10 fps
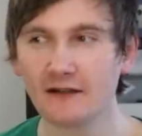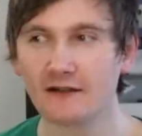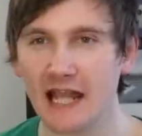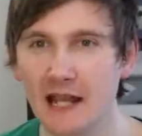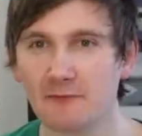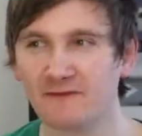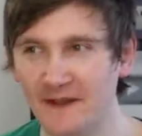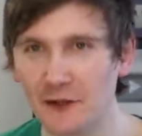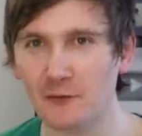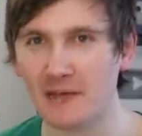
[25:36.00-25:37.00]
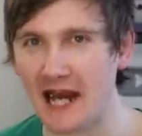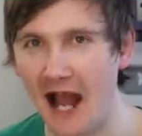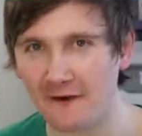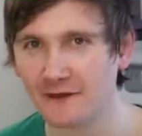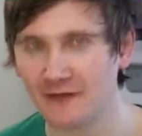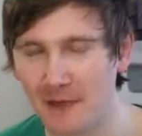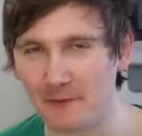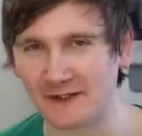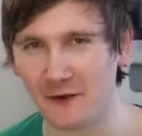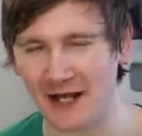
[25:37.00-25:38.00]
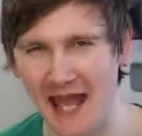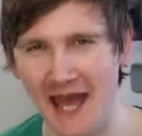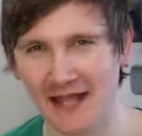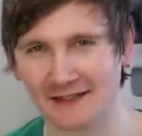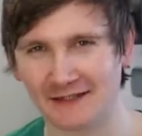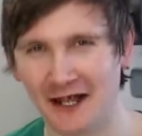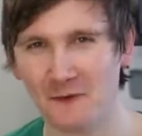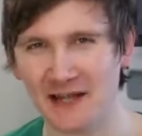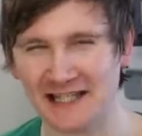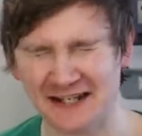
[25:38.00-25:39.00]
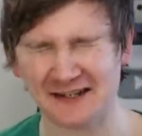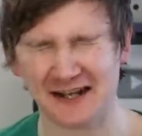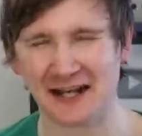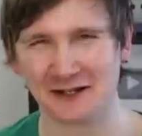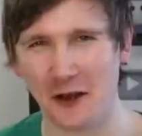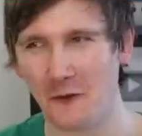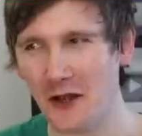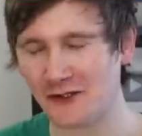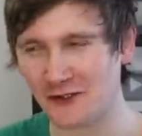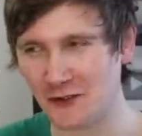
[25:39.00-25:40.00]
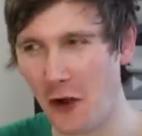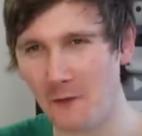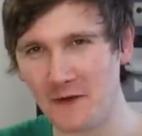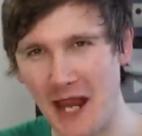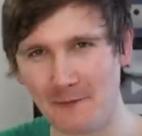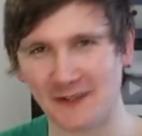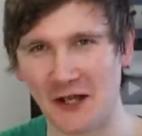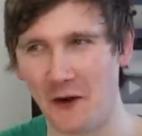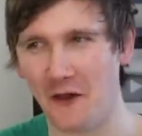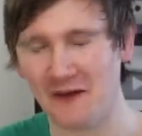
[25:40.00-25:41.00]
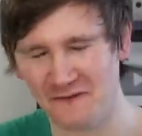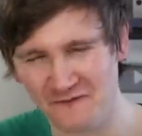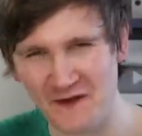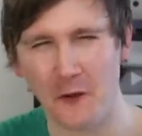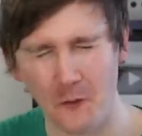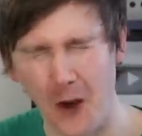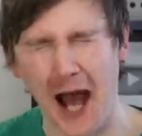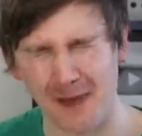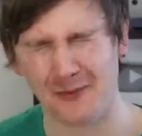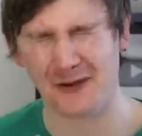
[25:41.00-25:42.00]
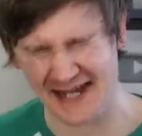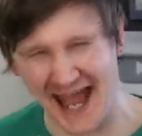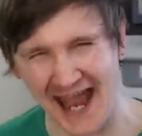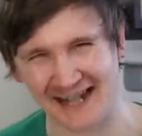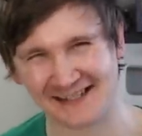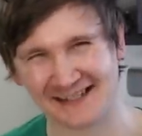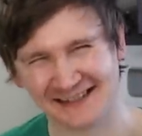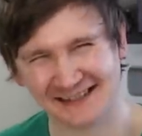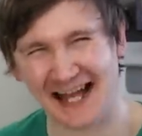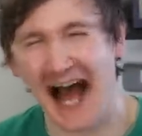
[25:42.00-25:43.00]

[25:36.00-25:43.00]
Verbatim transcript: keep filming after the episode aired. Like we didn't like you know stop the episode and then film what happened next. I